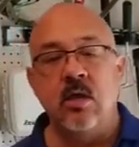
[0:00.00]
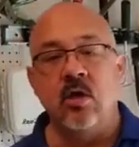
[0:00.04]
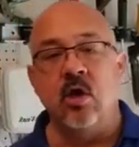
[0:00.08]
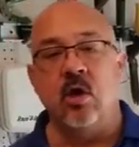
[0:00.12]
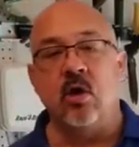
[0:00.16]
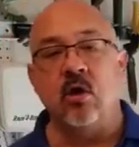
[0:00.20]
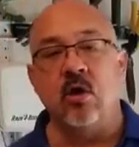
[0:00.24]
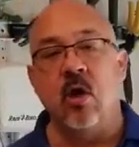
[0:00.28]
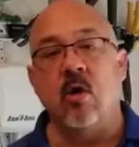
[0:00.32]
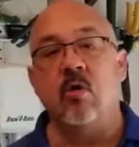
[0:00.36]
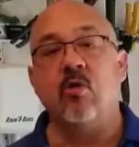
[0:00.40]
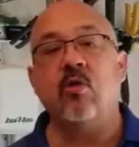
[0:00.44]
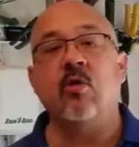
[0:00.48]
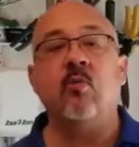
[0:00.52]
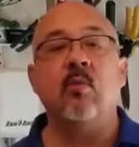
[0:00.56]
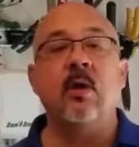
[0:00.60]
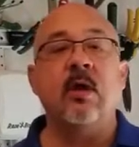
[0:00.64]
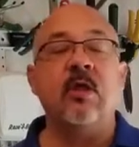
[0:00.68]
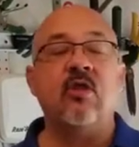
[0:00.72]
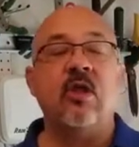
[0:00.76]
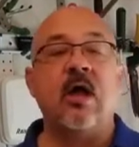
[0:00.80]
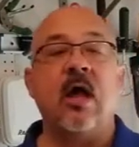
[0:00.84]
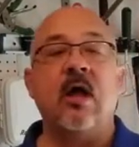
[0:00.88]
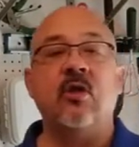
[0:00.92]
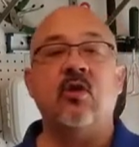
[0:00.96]
You can also
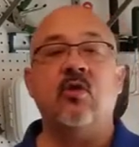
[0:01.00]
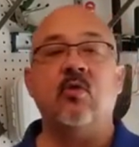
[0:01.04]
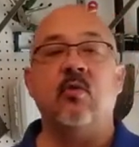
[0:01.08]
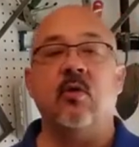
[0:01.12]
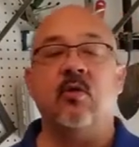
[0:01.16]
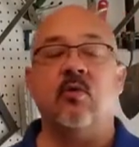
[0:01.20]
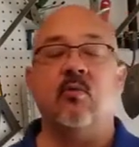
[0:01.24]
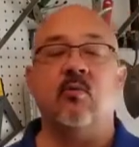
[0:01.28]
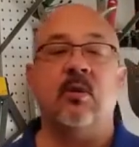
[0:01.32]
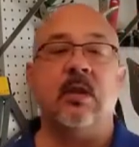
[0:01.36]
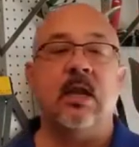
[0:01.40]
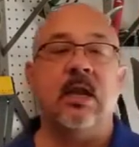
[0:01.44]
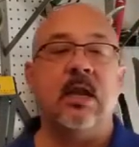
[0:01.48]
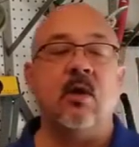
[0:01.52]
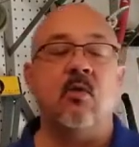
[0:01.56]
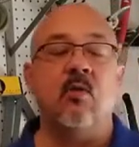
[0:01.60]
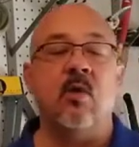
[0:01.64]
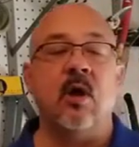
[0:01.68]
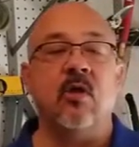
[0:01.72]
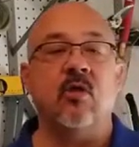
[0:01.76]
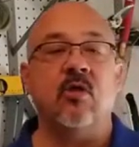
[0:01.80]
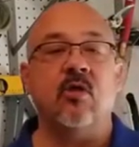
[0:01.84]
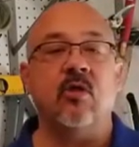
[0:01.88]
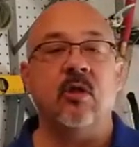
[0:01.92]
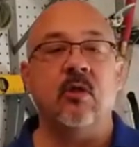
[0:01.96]
reach out to us with any
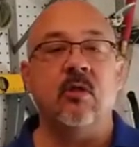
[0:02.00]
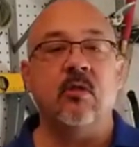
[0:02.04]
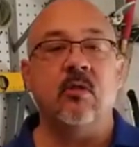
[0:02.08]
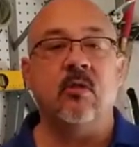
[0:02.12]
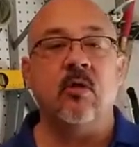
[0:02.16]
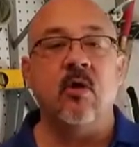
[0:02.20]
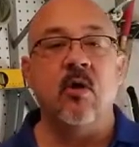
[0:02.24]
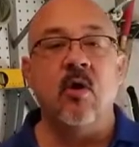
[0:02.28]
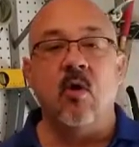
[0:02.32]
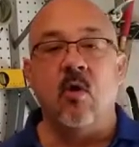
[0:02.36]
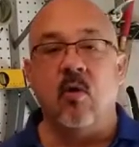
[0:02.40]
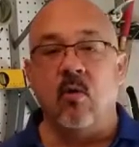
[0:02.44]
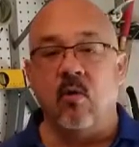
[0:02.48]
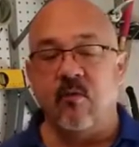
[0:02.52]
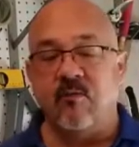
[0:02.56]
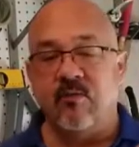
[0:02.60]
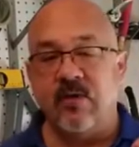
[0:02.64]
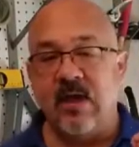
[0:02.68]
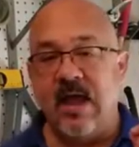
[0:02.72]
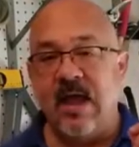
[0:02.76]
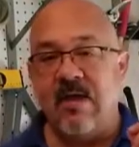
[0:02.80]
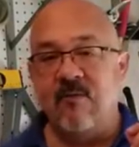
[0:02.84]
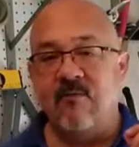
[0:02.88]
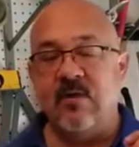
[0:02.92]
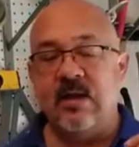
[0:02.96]
questions, or if
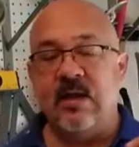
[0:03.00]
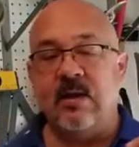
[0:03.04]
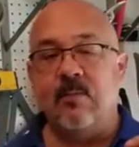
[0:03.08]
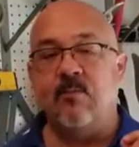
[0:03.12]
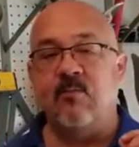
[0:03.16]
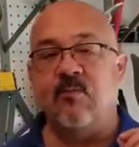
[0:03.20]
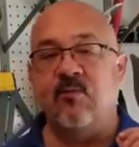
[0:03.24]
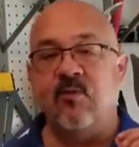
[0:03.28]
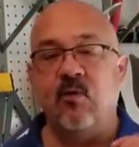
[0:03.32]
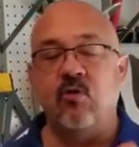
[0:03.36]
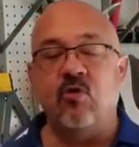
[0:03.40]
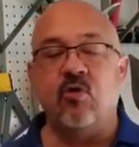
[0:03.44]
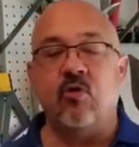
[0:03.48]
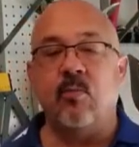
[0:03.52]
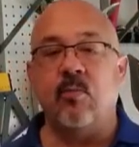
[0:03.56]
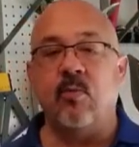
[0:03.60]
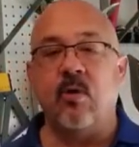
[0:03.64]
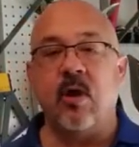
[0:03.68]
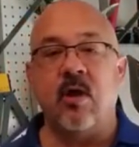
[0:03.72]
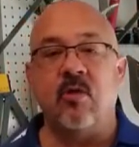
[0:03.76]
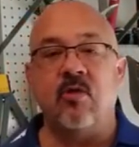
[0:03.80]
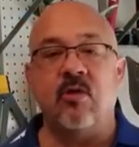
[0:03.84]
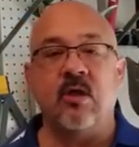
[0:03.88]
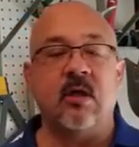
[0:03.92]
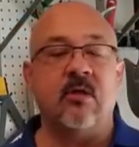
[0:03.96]
you have any future
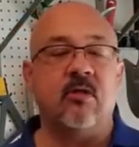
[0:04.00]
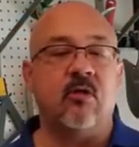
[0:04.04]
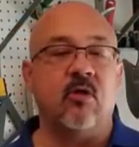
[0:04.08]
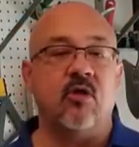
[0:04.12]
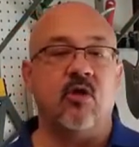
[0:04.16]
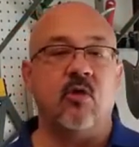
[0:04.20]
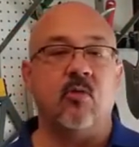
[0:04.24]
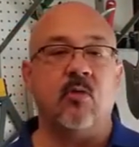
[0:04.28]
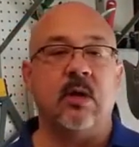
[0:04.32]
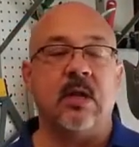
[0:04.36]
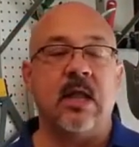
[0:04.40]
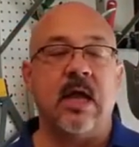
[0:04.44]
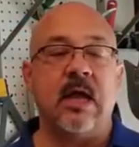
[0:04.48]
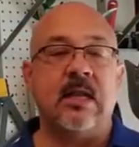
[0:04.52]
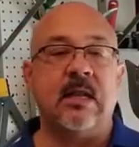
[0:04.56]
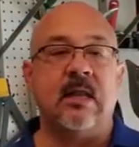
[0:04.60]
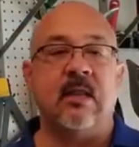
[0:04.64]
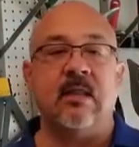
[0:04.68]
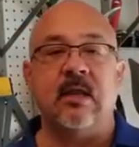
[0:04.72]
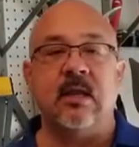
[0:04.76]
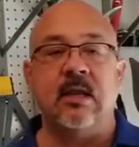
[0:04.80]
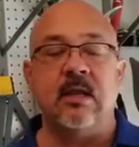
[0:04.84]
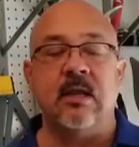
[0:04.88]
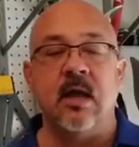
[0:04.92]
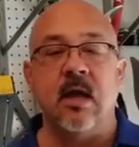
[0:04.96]
projects that you would like to
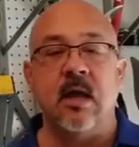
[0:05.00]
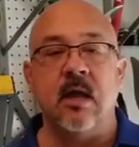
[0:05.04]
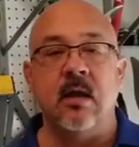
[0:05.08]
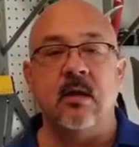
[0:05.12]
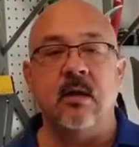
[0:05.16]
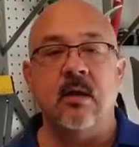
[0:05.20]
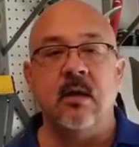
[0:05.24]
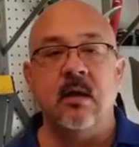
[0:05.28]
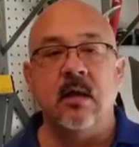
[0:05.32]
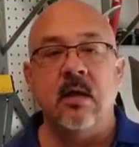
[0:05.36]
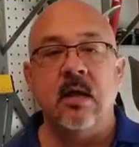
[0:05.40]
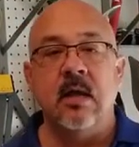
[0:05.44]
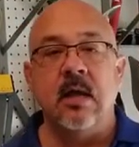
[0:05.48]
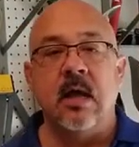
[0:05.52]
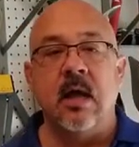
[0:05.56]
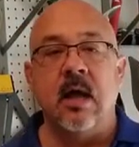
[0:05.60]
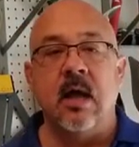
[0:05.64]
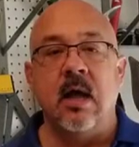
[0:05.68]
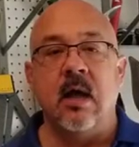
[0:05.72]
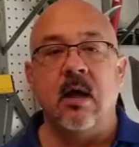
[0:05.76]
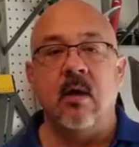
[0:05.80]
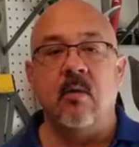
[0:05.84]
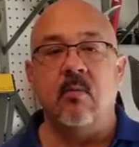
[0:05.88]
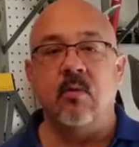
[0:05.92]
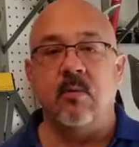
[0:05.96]
see done,
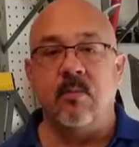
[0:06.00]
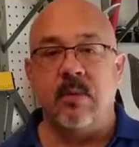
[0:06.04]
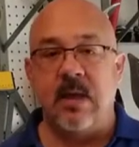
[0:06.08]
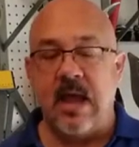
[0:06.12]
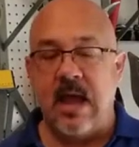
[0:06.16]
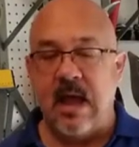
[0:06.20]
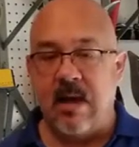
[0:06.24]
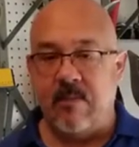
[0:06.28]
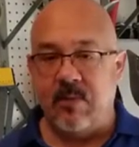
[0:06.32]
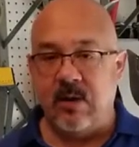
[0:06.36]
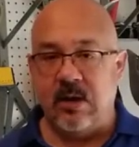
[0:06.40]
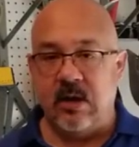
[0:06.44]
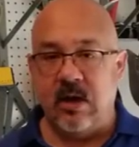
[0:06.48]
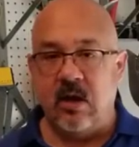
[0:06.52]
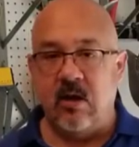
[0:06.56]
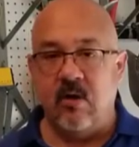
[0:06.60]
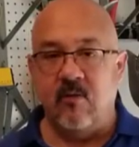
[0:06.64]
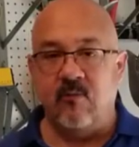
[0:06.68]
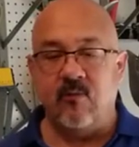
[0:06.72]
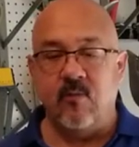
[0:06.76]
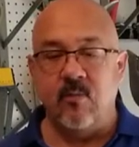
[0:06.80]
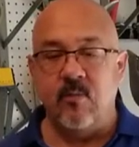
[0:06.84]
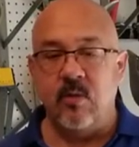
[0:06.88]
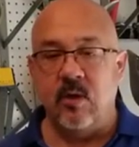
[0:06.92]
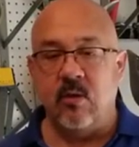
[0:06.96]
we'd be happy to
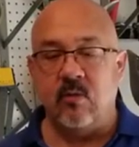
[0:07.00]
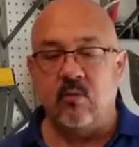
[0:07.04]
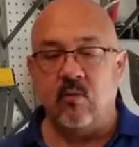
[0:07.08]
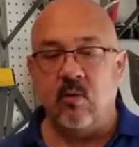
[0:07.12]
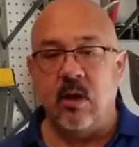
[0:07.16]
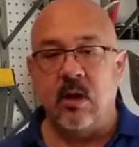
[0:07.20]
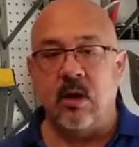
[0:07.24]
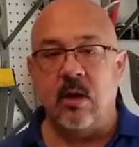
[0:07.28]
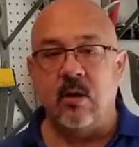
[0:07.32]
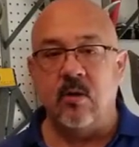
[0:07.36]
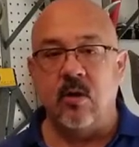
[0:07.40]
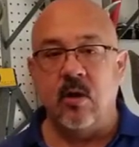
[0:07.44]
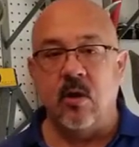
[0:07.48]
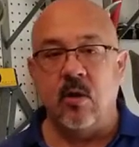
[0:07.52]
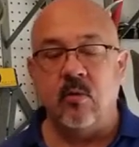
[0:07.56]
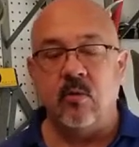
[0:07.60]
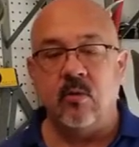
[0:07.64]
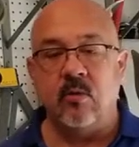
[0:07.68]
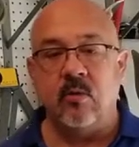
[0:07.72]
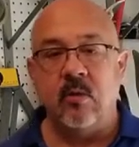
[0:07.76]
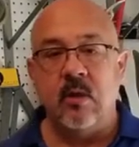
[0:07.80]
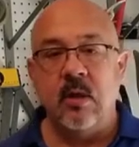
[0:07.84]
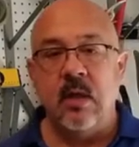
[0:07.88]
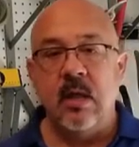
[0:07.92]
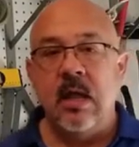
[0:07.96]
hear from you as well on
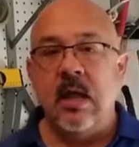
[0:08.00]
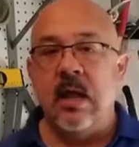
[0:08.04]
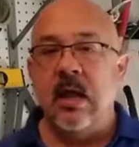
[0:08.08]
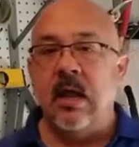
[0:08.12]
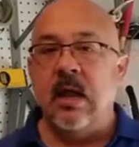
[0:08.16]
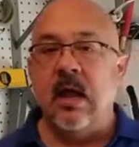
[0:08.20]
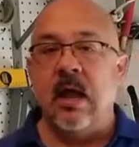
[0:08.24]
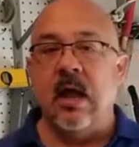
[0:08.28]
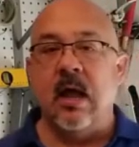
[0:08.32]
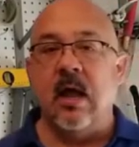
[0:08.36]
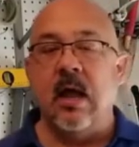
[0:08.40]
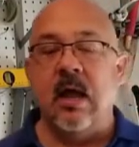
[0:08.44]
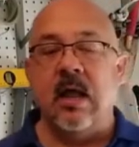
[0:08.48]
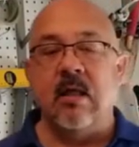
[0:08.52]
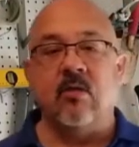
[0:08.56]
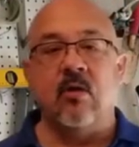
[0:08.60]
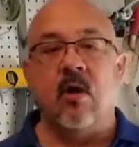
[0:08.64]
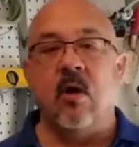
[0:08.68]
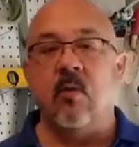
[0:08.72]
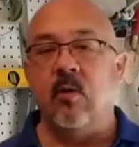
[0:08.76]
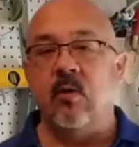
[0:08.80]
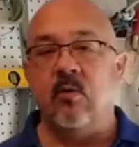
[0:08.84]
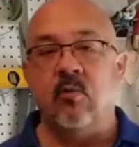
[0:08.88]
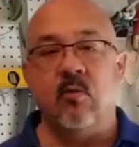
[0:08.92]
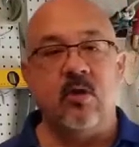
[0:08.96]
those. As
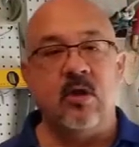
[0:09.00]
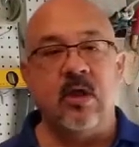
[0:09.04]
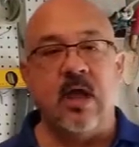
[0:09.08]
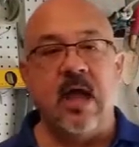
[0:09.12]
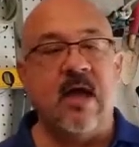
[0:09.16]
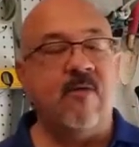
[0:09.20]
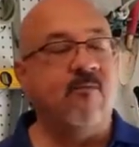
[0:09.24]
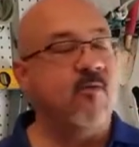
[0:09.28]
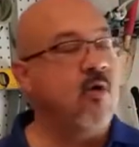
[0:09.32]
always, whether you have a